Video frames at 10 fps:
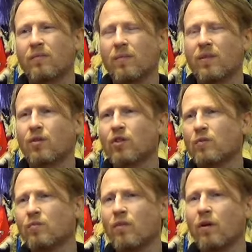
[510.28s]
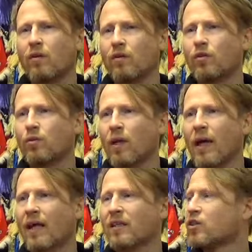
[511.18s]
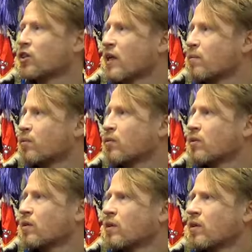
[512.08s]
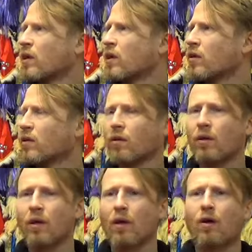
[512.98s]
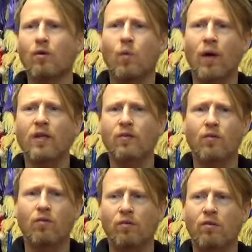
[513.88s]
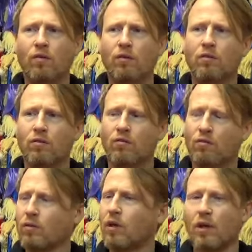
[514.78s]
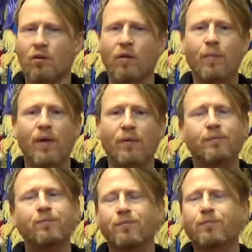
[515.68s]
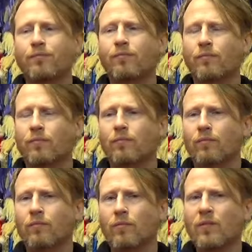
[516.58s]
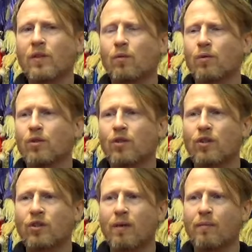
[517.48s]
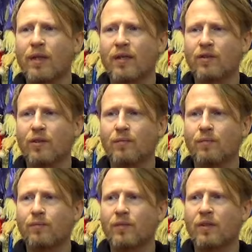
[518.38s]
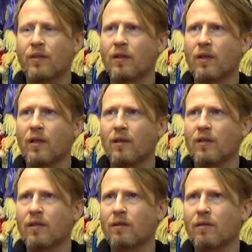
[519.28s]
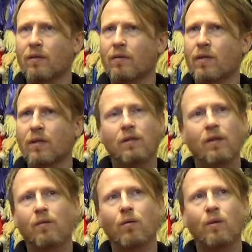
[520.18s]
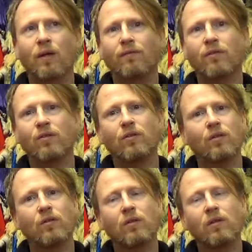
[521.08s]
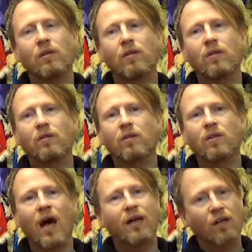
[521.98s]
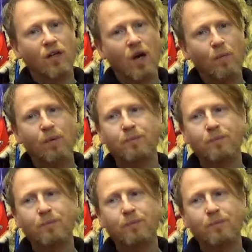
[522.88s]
It's got some unusual hand shapes and odd ways of gripping. We'll discuss them later. And then I think then all we're left is the tiger cub.